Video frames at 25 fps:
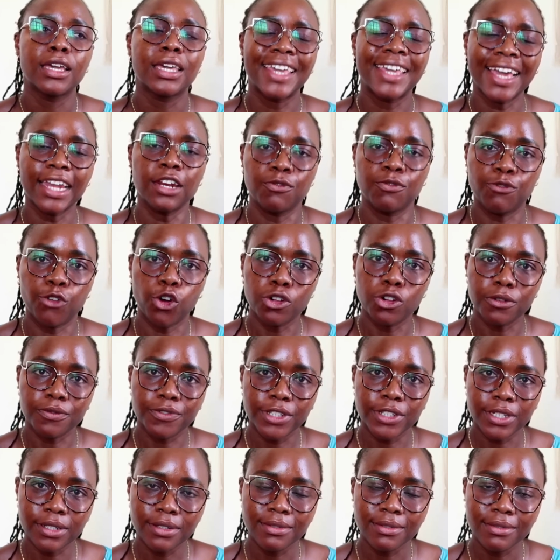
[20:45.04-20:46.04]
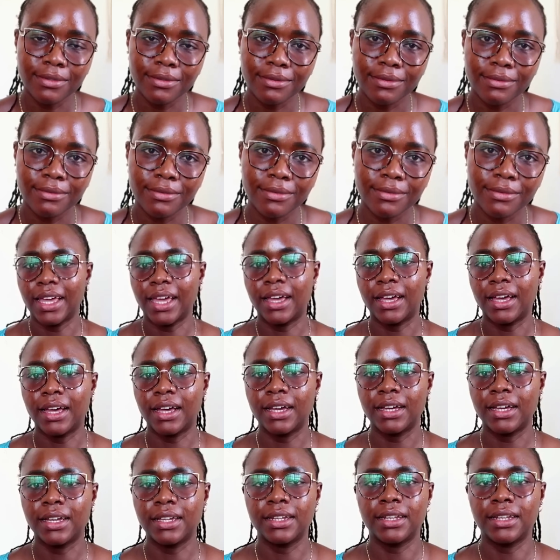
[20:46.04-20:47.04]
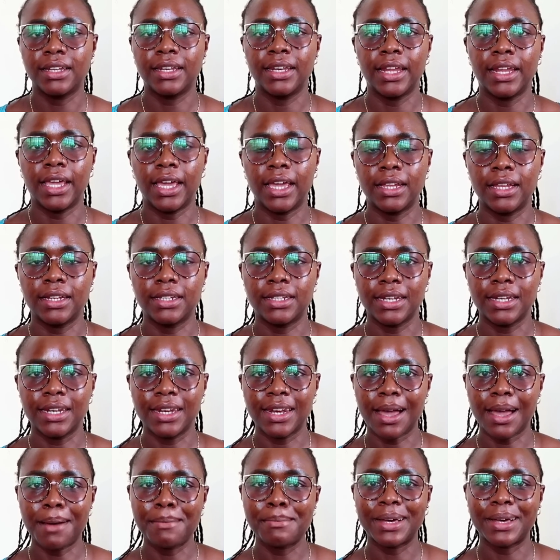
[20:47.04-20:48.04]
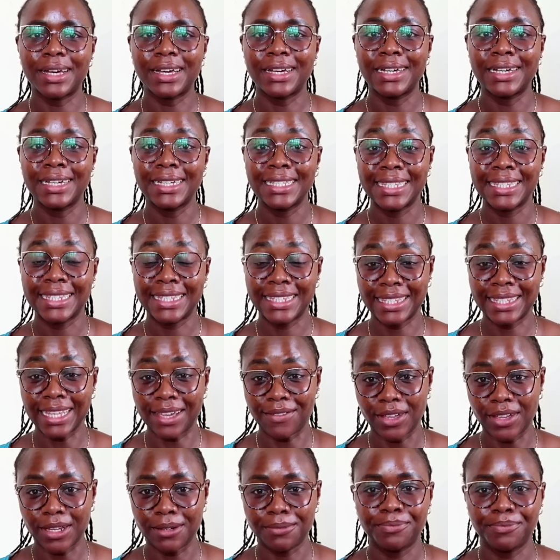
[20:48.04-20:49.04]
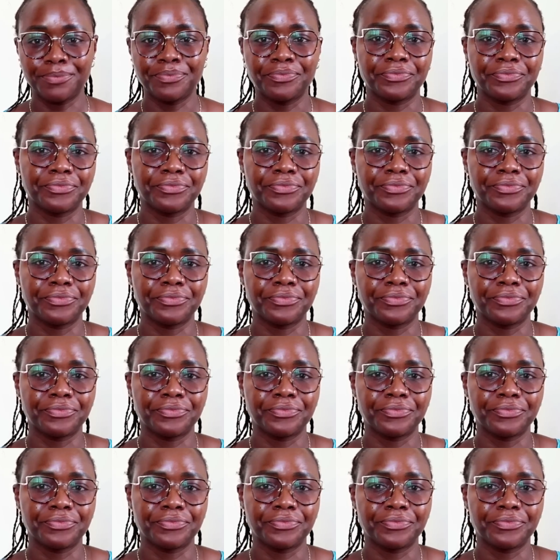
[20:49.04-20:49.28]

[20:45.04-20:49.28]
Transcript: Get involved. And number 7,